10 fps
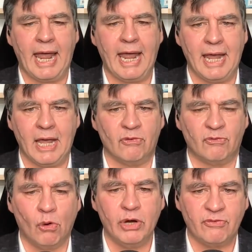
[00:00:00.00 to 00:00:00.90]
and
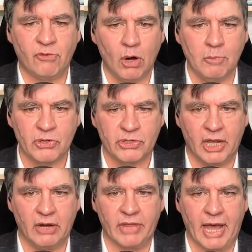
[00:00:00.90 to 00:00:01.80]

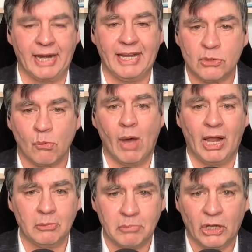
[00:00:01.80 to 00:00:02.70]
44% of that is
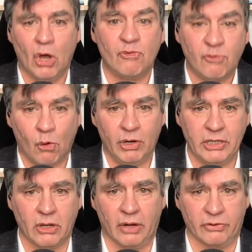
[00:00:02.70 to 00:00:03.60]
well below
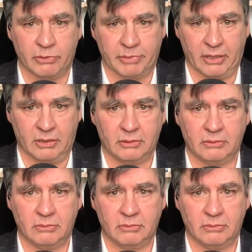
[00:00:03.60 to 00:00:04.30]
$40 a barrel.